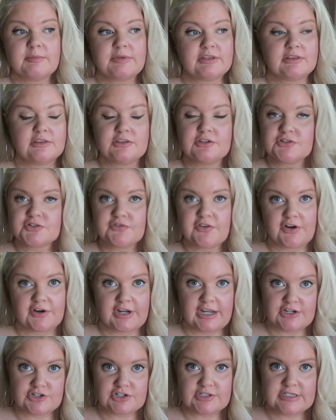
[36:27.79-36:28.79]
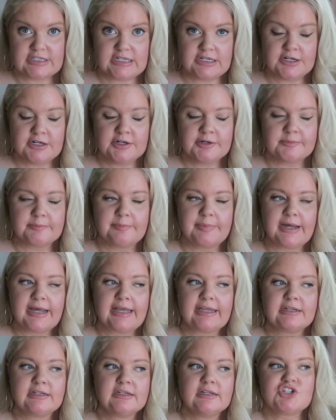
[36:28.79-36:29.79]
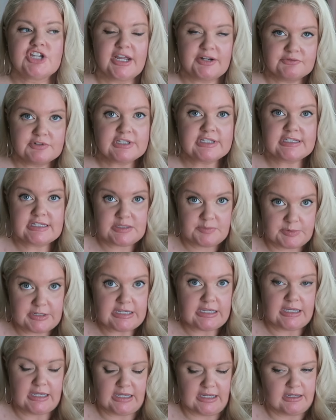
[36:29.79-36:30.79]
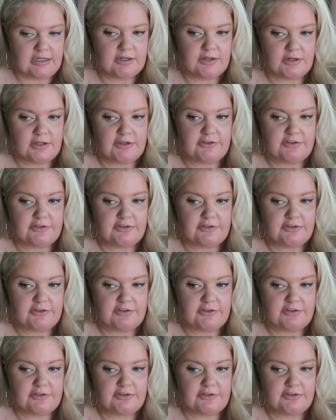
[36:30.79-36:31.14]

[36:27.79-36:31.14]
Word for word: I mean, there's variations here, but generally speaking,